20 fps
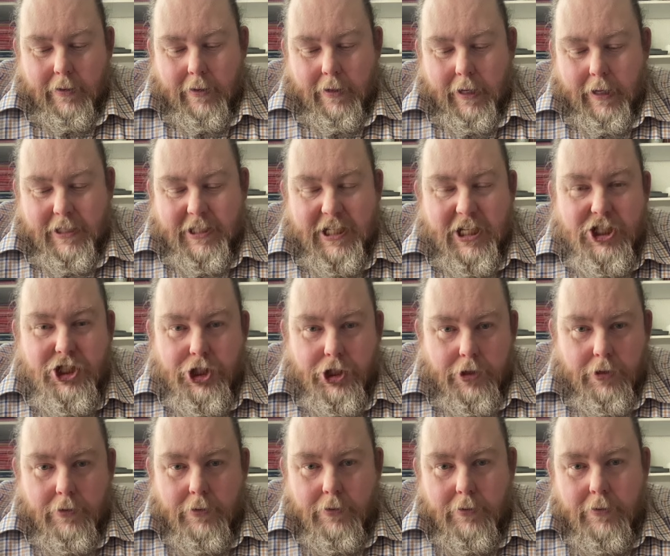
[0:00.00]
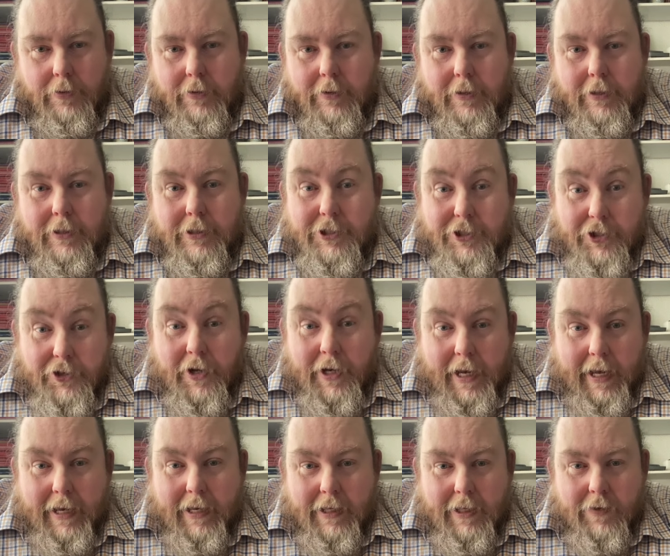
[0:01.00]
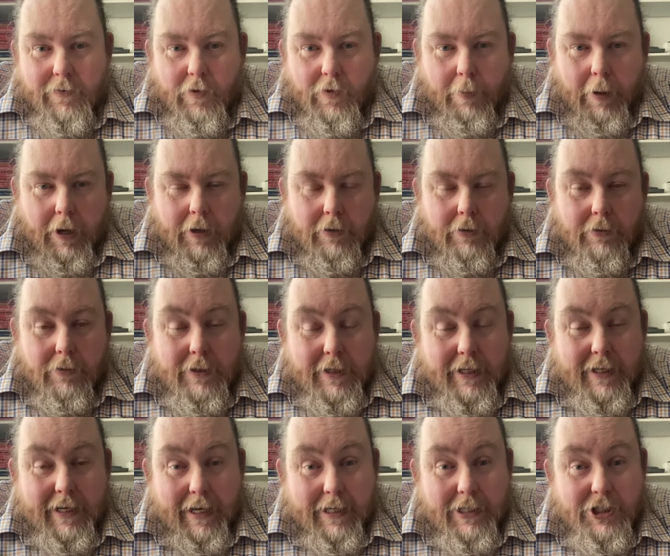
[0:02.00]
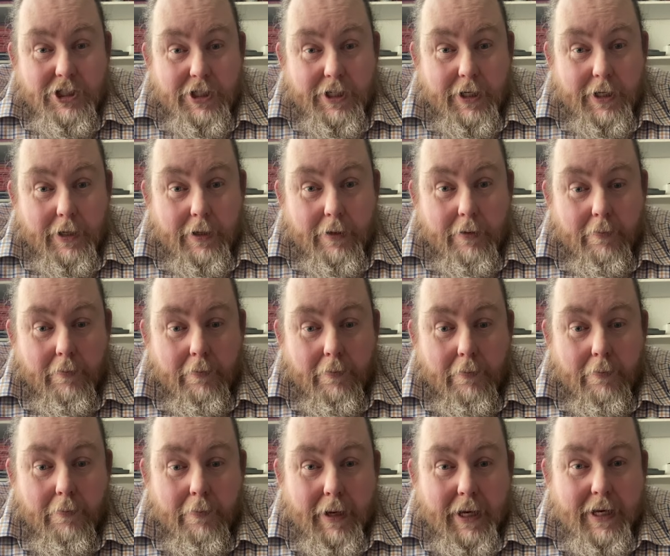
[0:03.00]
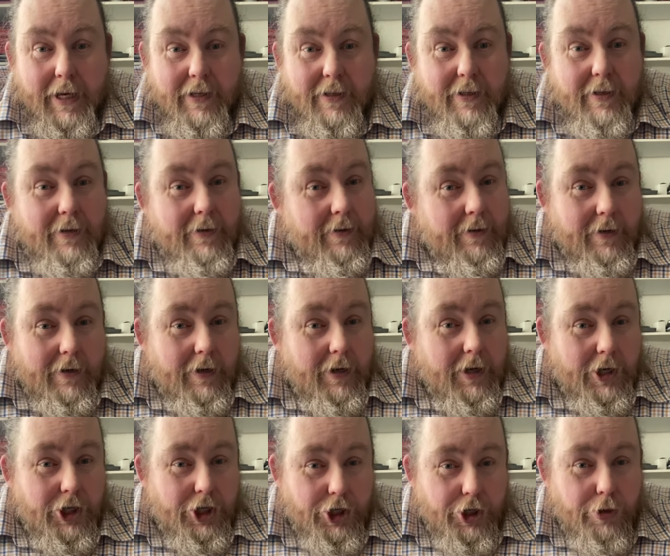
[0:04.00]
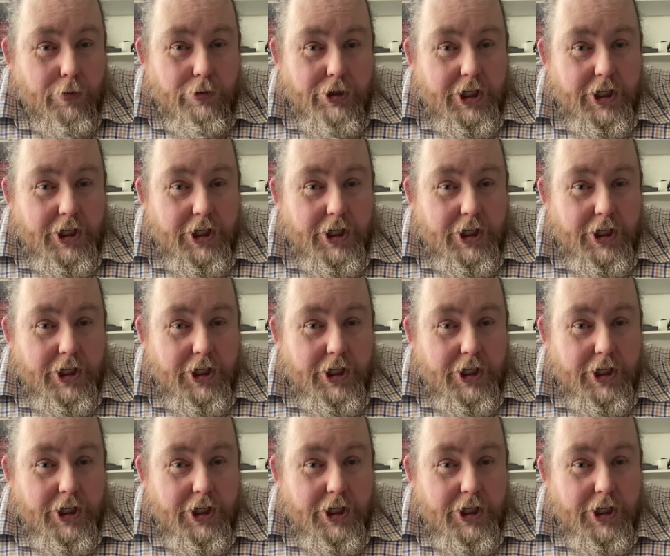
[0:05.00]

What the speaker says: addition to the length of a buckle can actually mean a huge